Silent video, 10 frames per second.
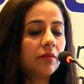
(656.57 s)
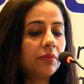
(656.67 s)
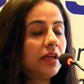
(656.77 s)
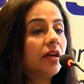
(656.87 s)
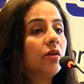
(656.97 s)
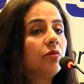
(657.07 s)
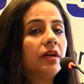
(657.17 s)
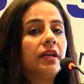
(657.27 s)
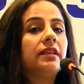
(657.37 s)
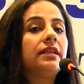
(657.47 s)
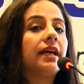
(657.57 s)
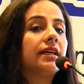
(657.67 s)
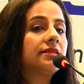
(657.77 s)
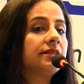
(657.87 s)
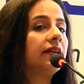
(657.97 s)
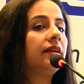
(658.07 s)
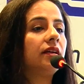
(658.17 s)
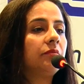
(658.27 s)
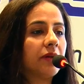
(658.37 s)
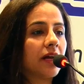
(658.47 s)
been included in the
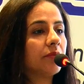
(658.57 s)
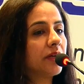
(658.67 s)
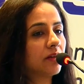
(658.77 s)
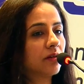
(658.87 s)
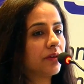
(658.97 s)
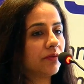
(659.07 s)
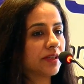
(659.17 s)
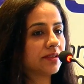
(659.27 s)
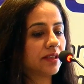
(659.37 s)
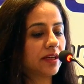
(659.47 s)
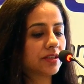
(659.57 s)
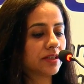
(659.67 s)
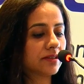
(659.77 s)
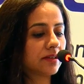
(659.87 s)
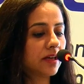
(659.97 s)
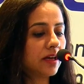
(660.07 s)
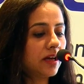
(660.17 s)
extended parameter of investigations.